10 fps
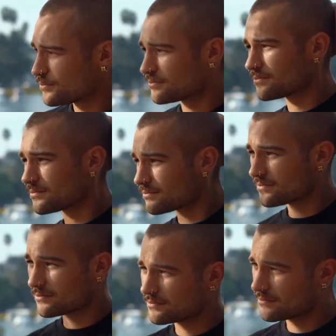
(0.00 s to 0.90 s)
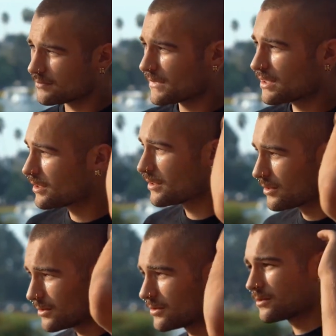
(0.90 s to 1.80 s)
but loses interest
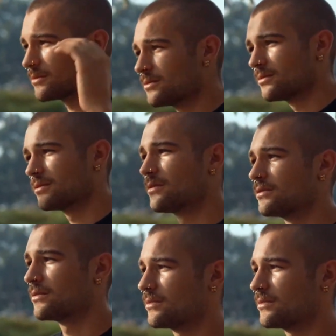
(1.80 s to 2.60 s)
when you change topics.